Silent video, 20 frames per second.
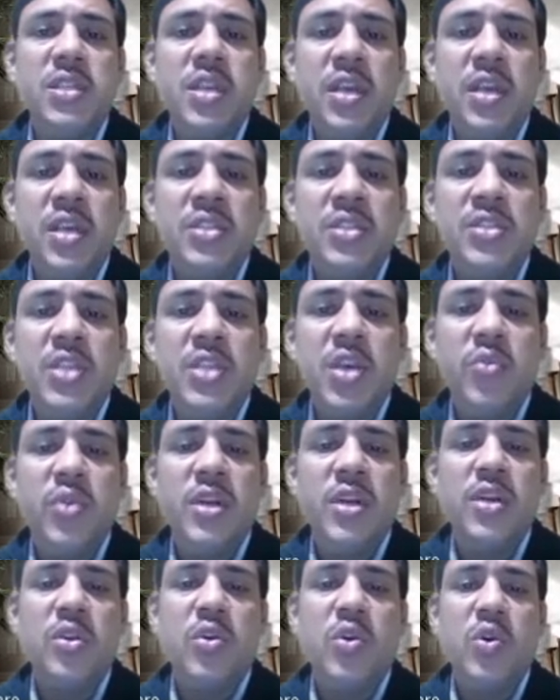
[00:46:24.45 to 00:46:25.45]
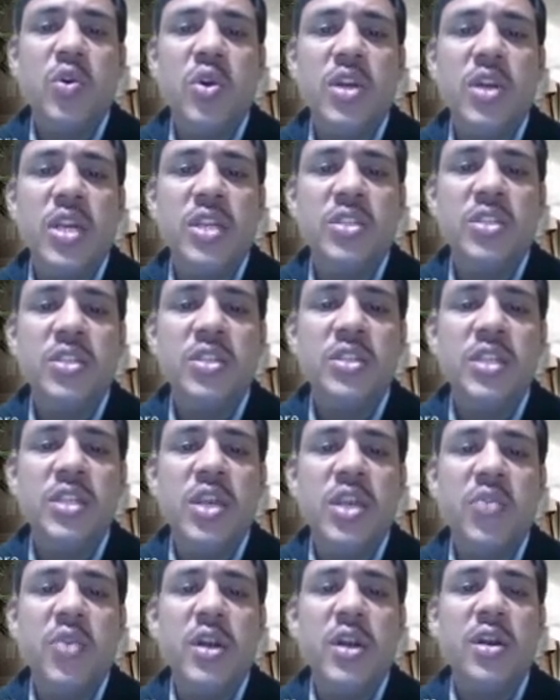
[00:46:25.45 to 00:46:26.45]
is
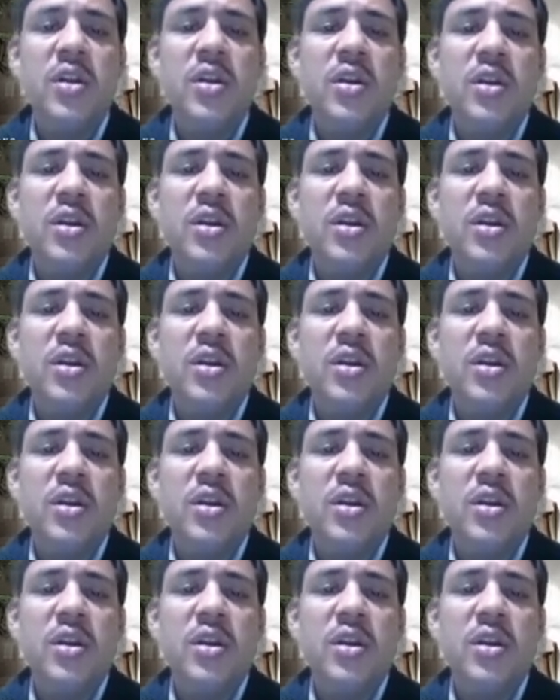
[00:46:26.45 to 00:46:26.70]
given,